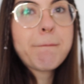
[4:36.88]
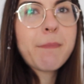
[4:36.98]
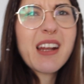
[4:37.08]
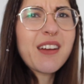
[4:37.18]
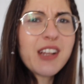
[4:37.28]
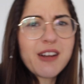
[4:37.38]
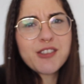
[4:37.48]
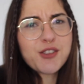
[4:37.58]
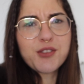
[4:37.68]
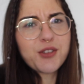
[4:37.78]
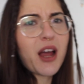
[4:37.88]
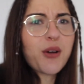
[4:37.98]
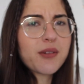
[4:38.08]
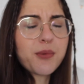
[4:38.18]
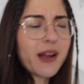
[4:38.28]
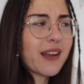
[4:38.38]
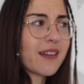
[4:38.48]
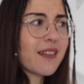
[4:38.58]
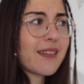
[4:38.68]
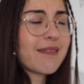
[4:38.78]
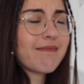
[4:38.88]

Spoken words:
but I've never told you how it went.